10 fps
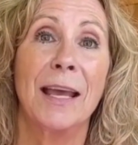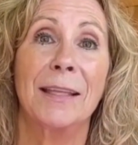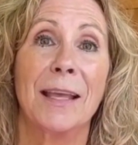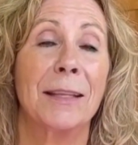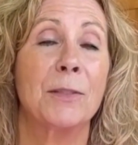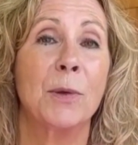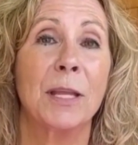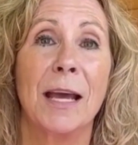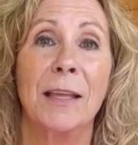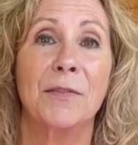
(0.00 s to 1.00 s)
And that's
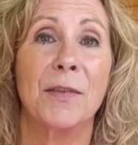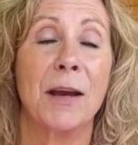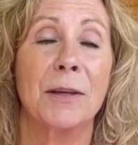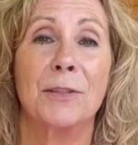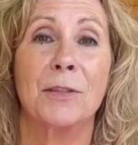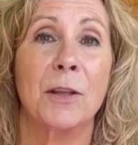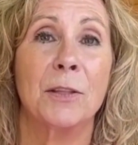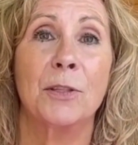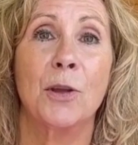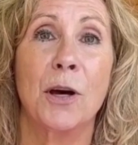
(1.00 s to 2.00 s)
when I found
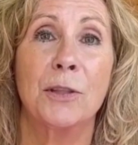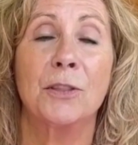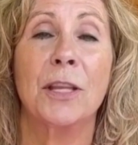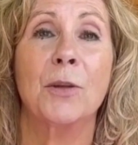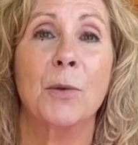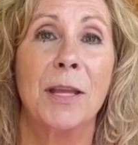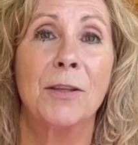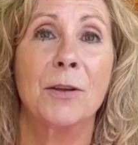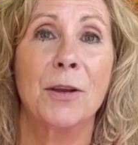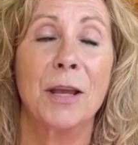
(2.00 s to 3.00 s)
the Loss
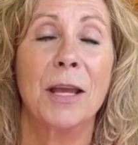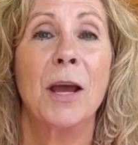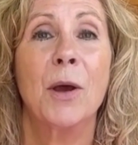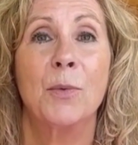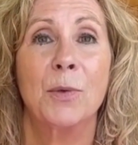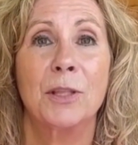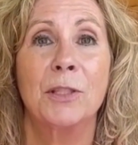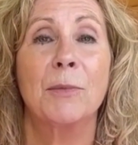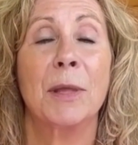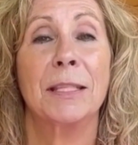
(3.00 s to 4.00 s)
Generator, which
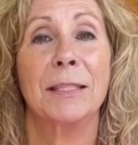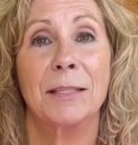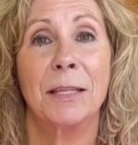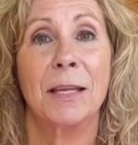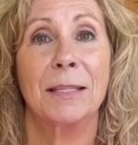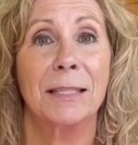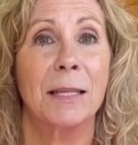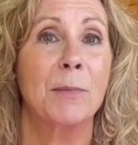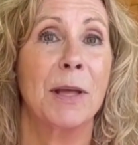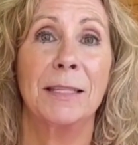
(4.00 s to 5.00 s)
is basically a
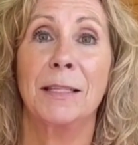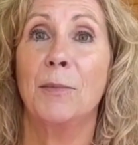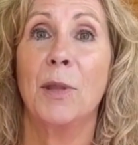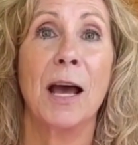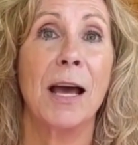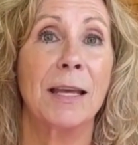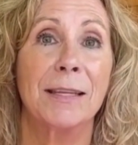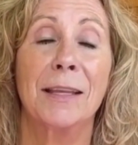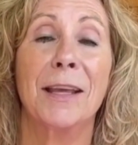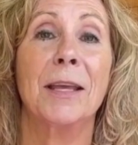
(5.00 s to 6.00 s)
step-by-step
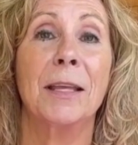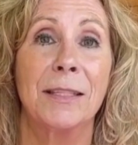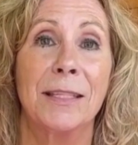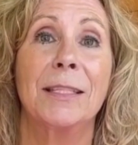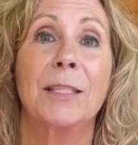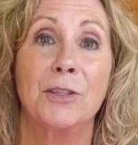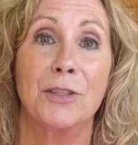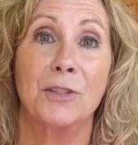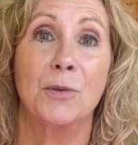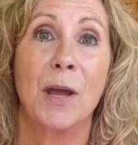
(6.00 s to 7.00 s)
guide that
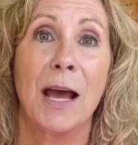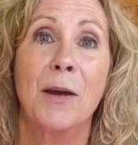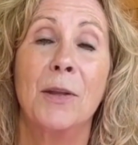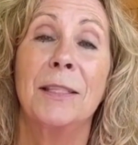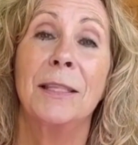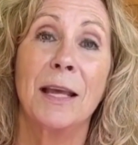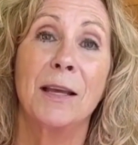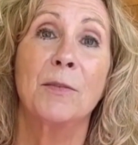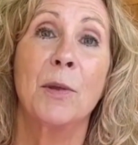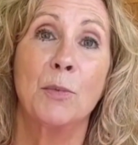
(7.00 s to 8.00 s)
teaches you how to set
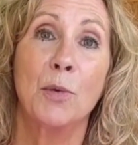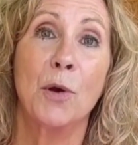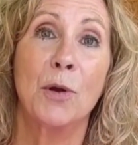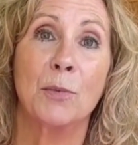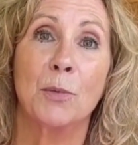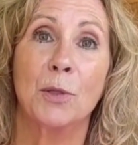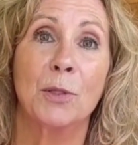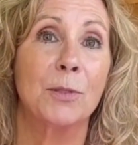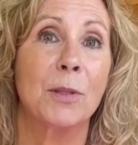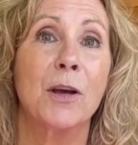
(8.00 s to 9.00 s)
up a
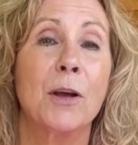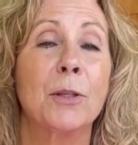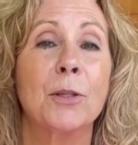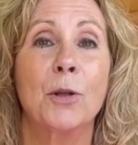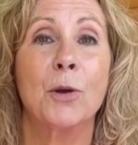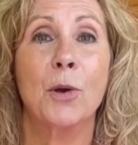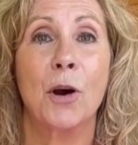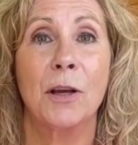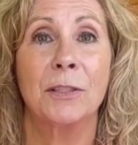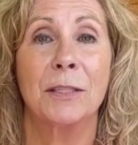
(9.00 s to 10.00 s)
portable,
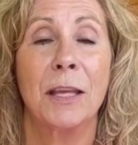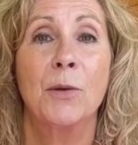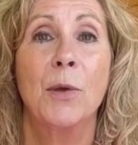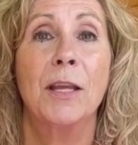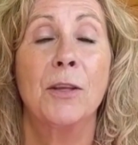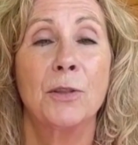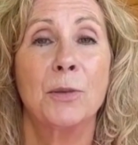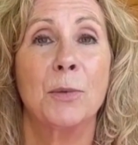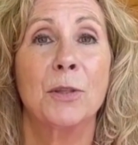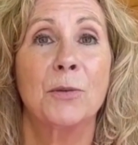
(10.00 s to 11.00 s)
low-cost generator
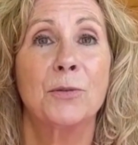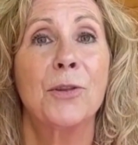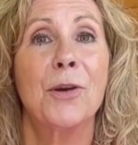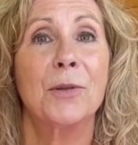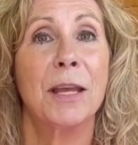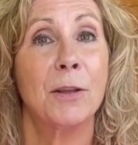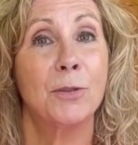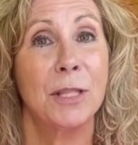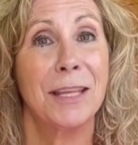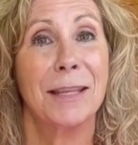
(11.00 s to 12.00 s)
to produce your own
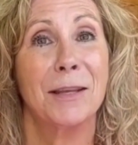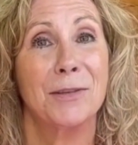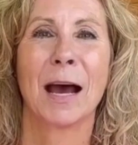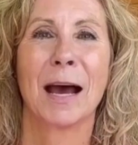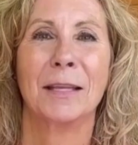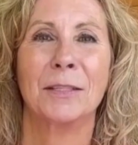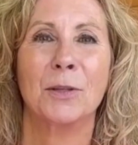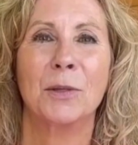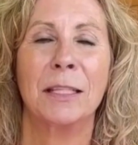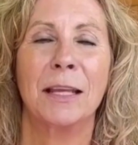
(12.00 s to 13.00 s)
energy. As
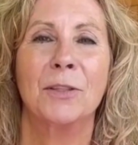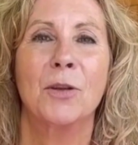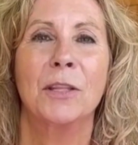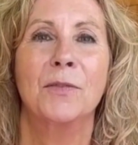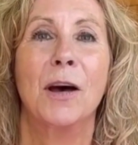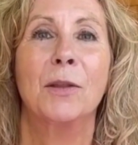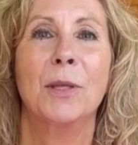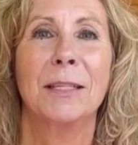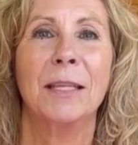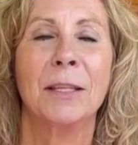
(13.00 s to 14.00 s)
soon as I started
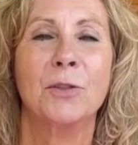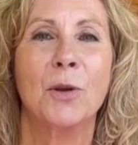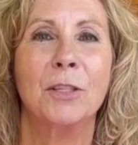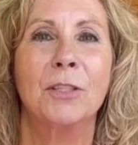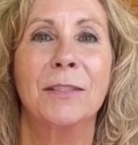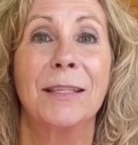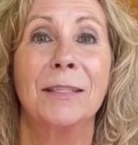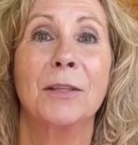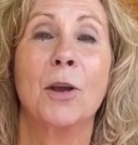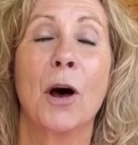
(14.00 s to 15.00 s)
following the instructions
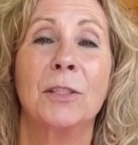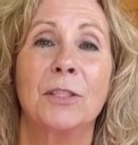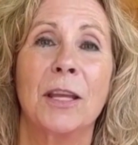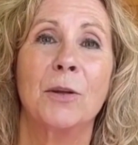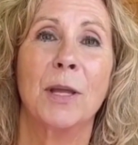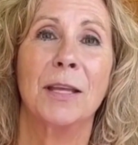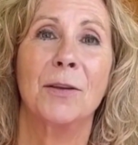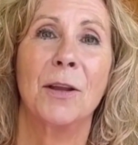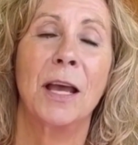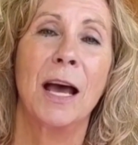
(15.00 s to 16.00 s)
in the Loss
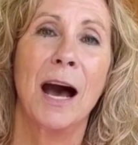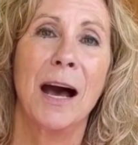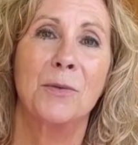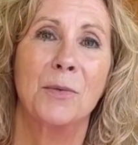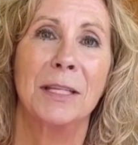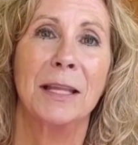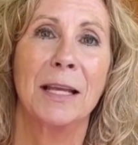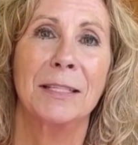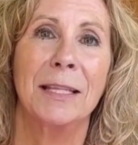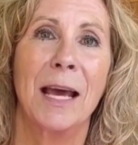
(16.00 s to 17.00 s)
Generator, I
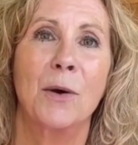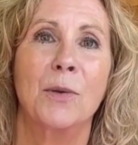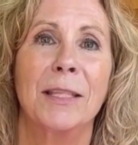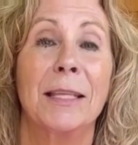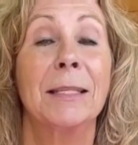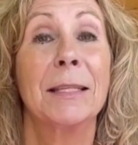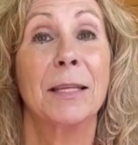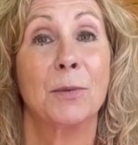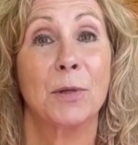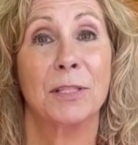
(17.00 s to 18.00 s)
realized how easy
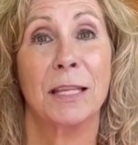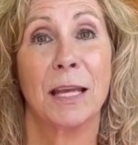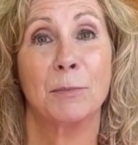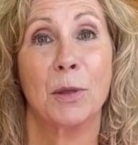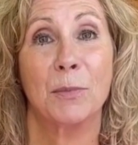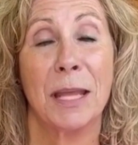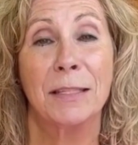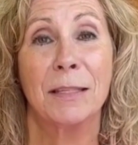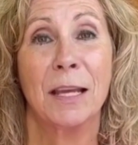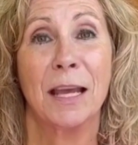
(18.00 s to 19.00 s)
it was to implement.